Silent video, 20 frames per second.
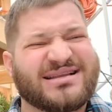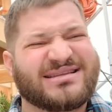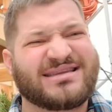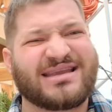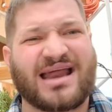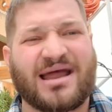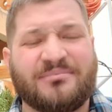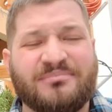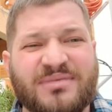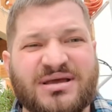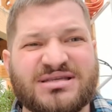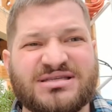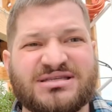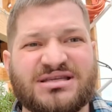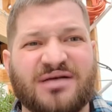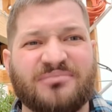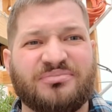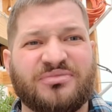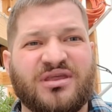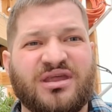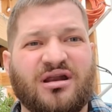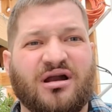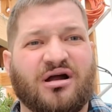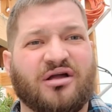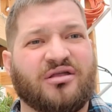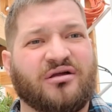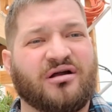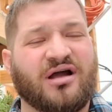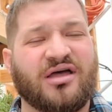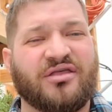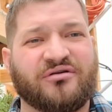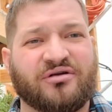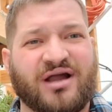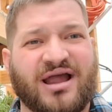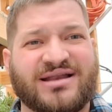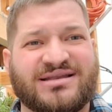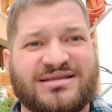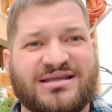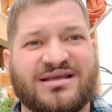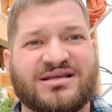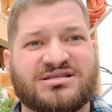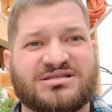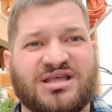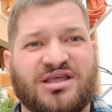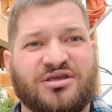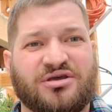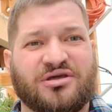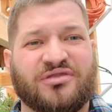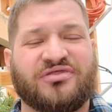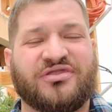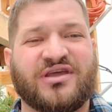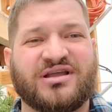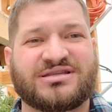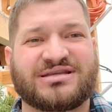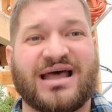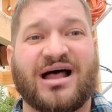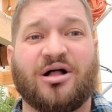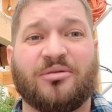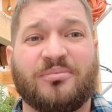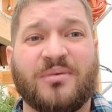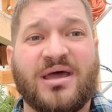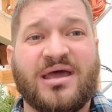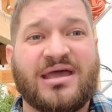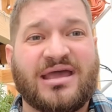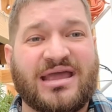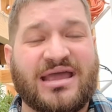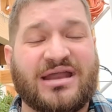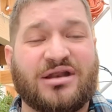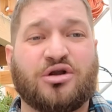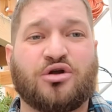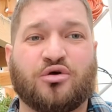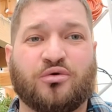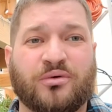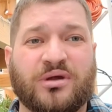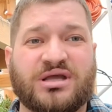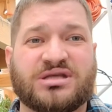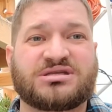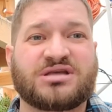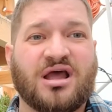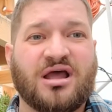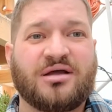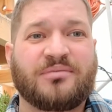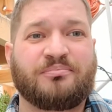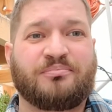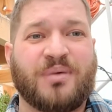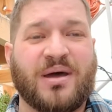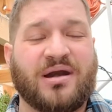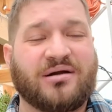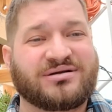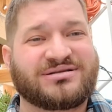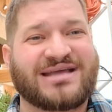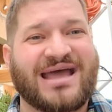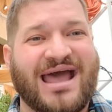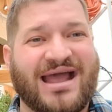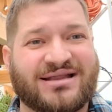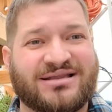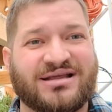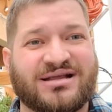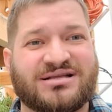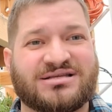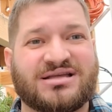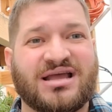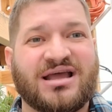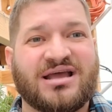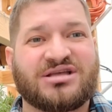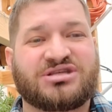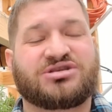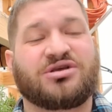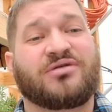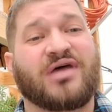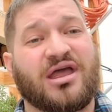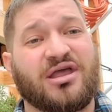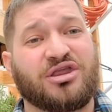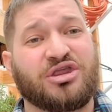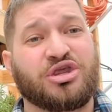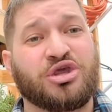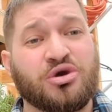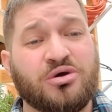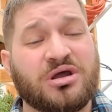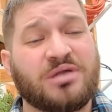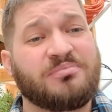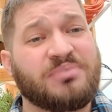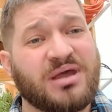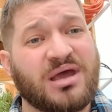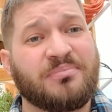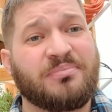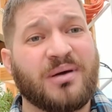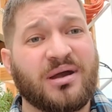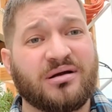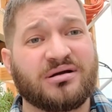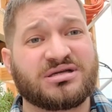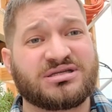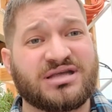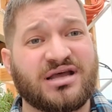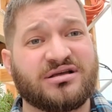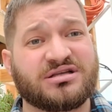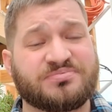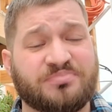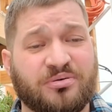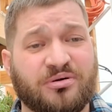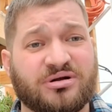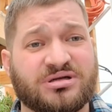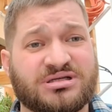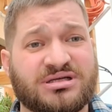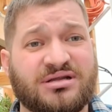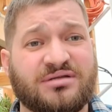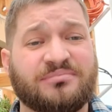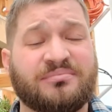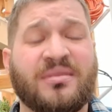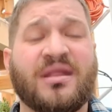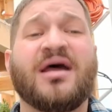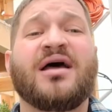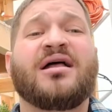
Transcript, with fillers: Did I miss something? Are there other ideas that you can think to help increase better tactics so that you can be a better salesperson?